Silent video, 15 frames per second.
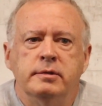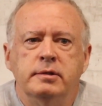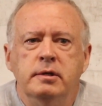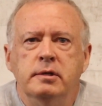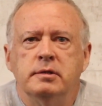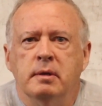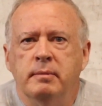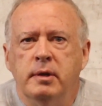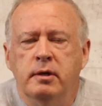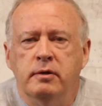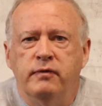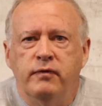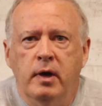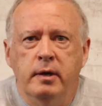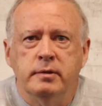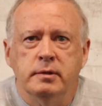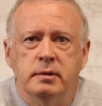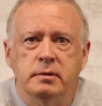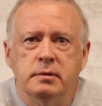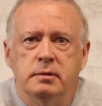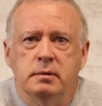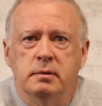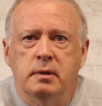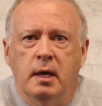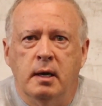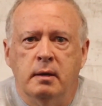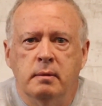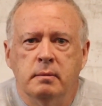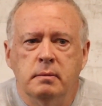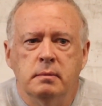see some of these faces
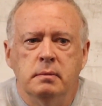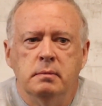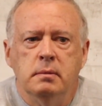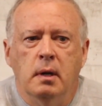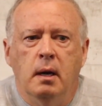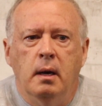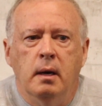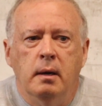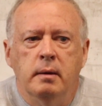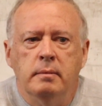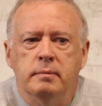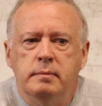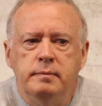that uh,